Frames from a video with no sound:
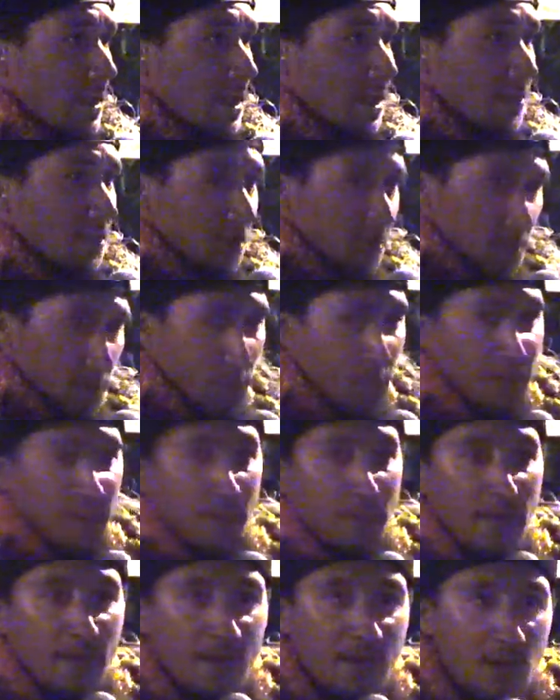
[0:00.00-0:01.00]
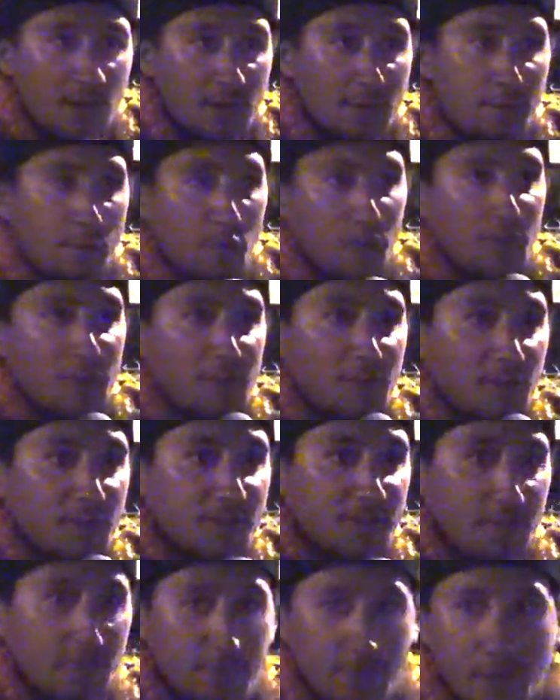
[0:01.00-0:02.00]
And they're going to bring it back out in 40
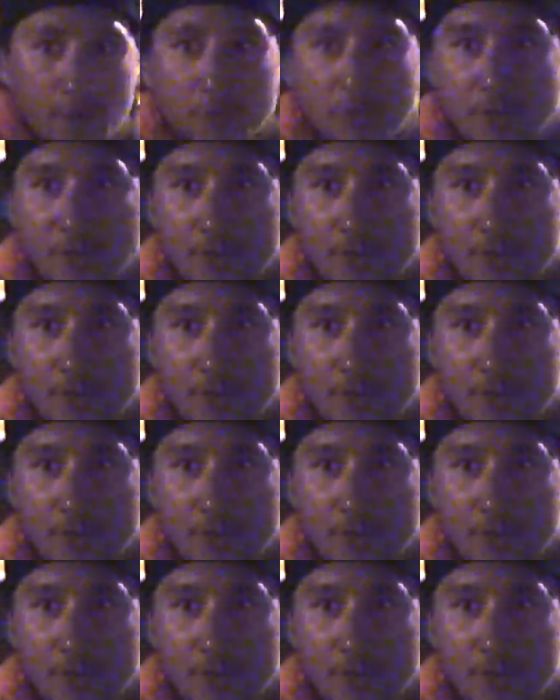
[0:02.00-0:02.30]
years and Velcro